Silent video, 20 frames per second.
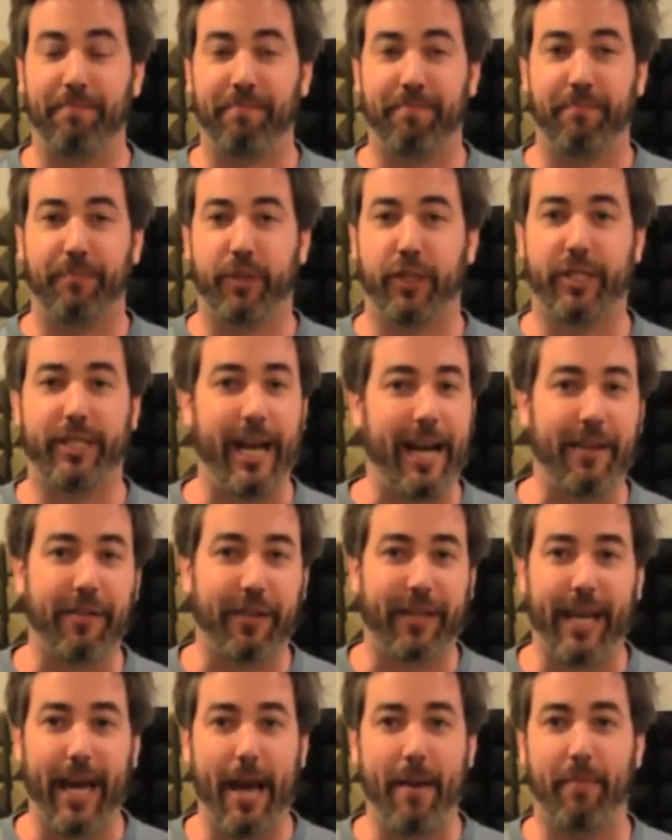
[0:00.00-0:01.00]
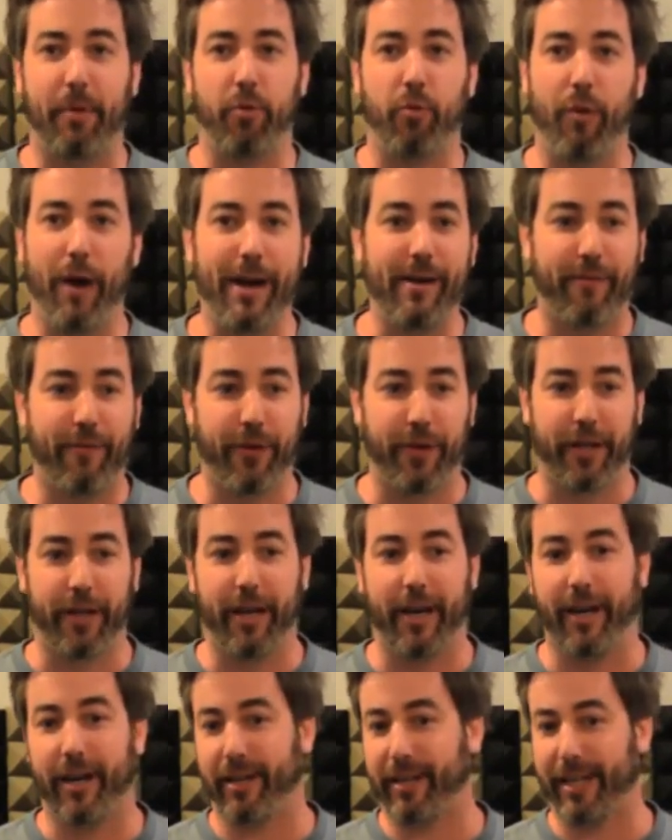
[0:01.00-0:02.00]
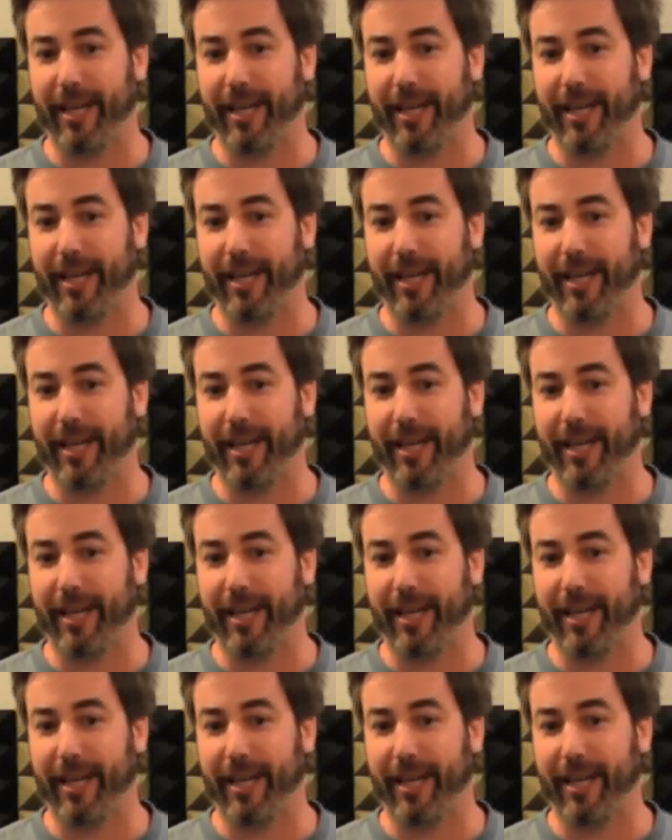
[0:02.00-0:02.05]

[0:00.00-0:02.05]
stay at the camp and wait for the